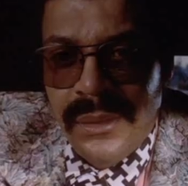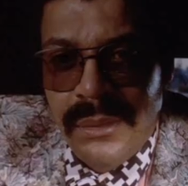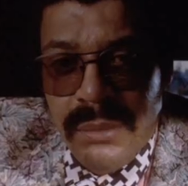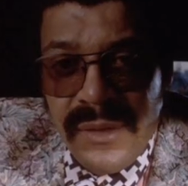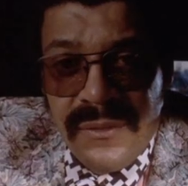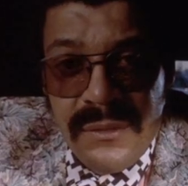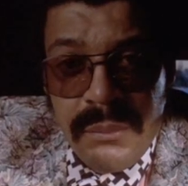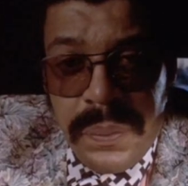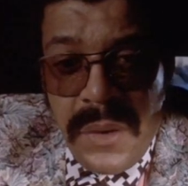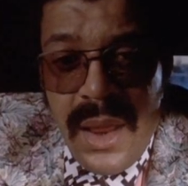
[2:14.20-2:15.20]
You're
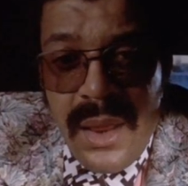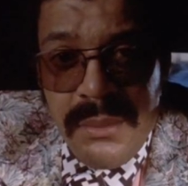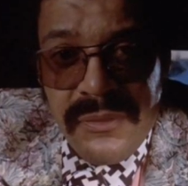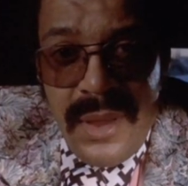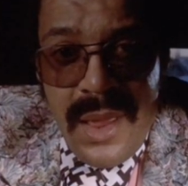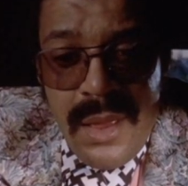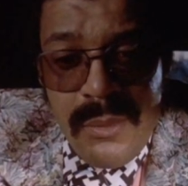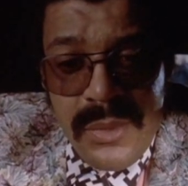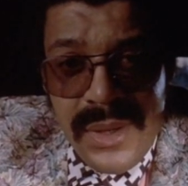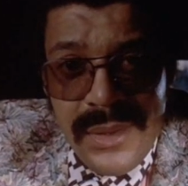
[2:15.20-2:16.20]
wasting prime
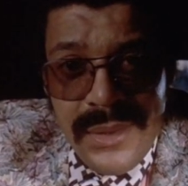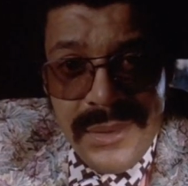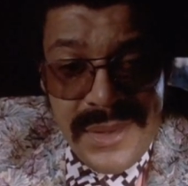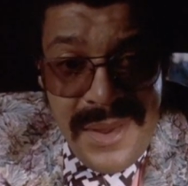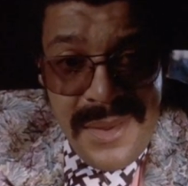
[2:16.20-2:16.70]
time, Willie. You